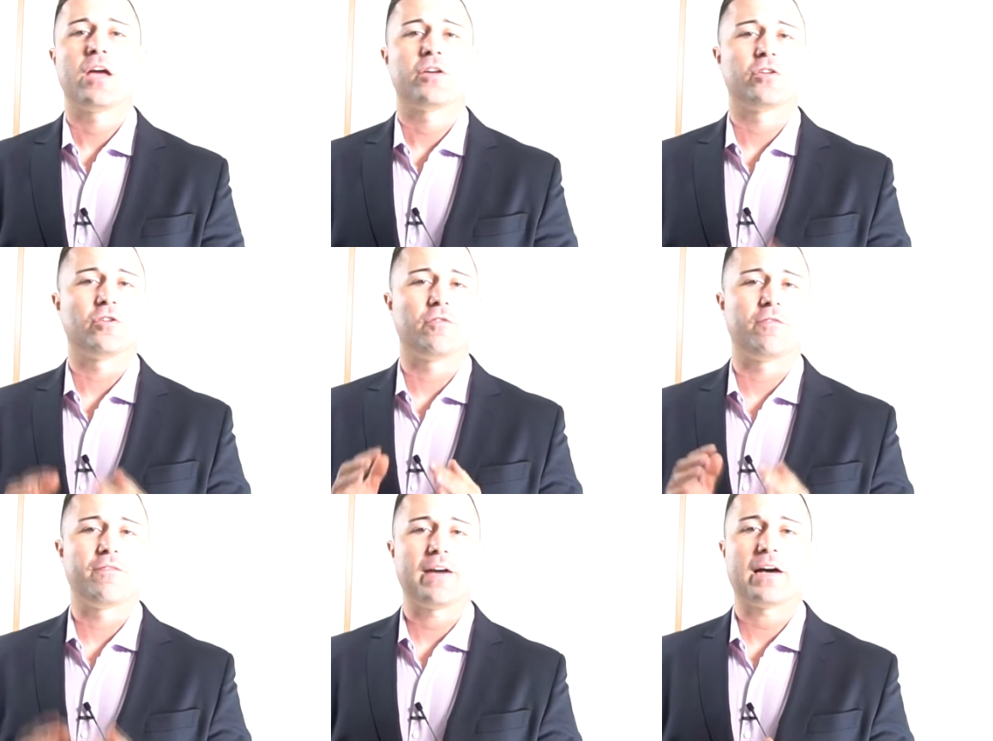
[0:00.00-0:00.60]
You
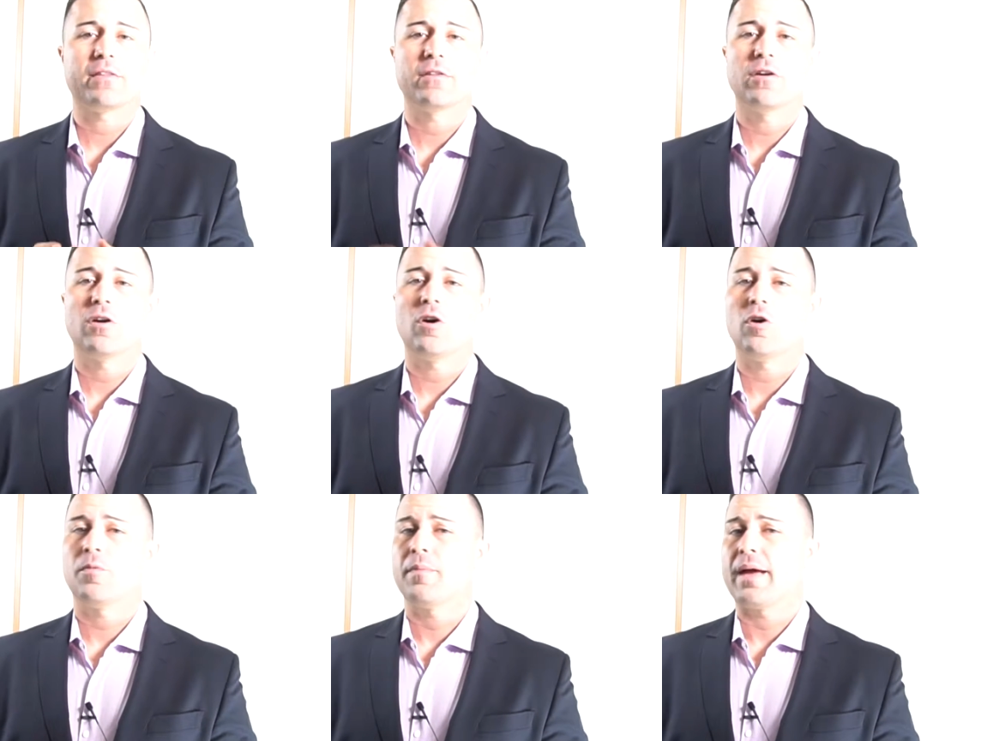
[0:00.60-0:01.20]
found the
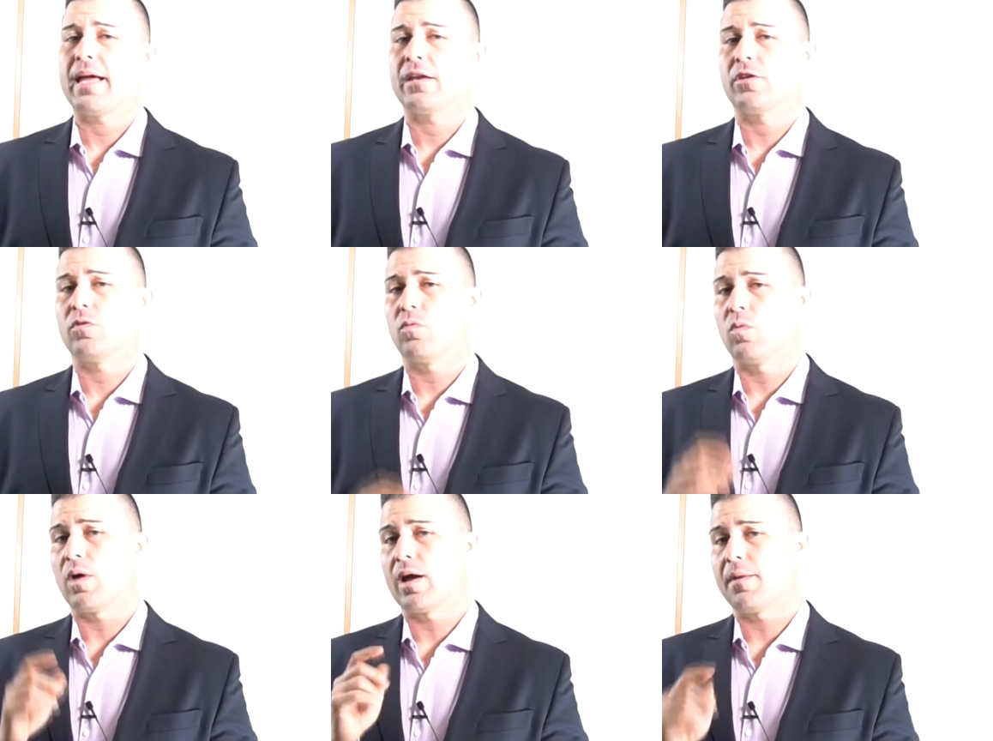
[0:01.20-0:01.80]
home and you
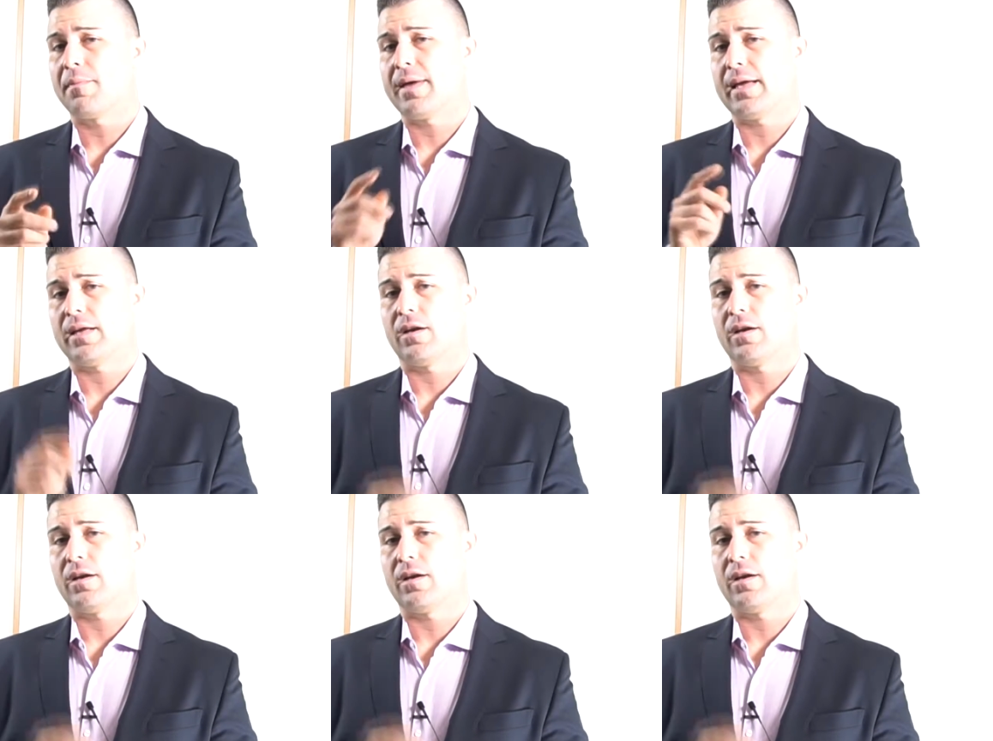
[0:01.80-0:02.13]
want to make